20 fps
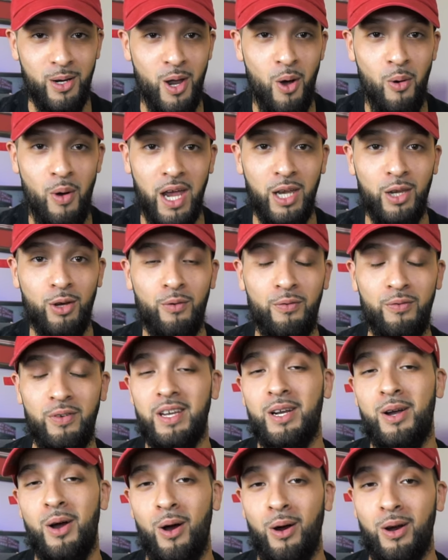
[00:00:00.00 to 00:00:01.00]
no annual
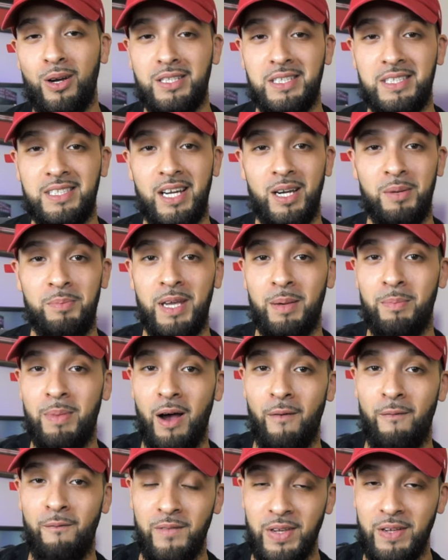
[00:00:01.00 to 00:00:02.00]
fee cards is going to be about